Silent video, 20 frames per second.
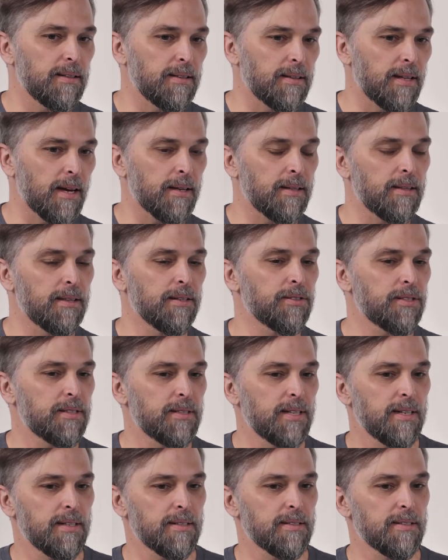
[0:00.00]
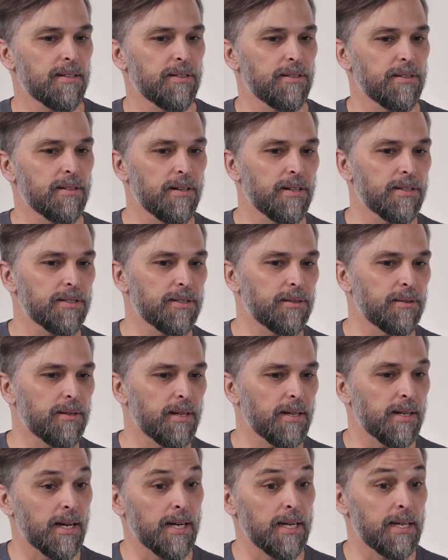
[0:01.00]
there's things that are also
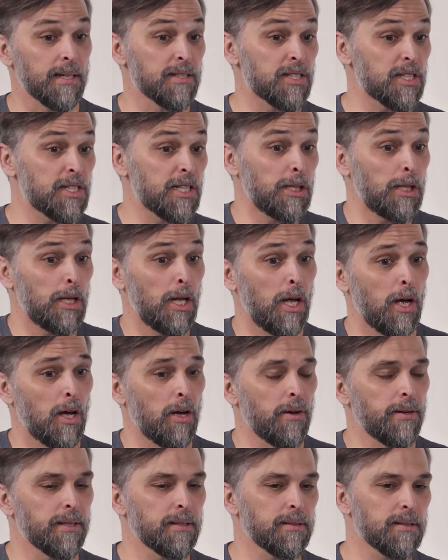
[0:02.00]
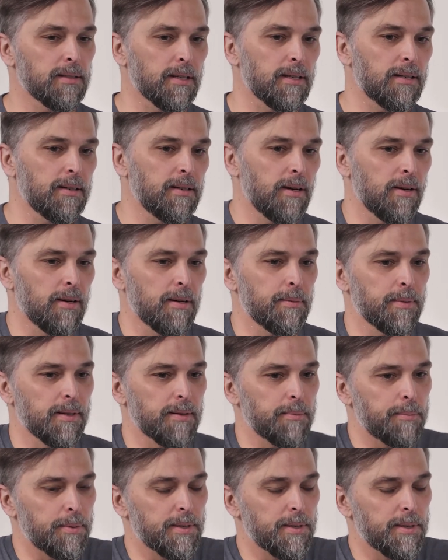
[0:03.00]
like against the law, and it's like, no, I'm like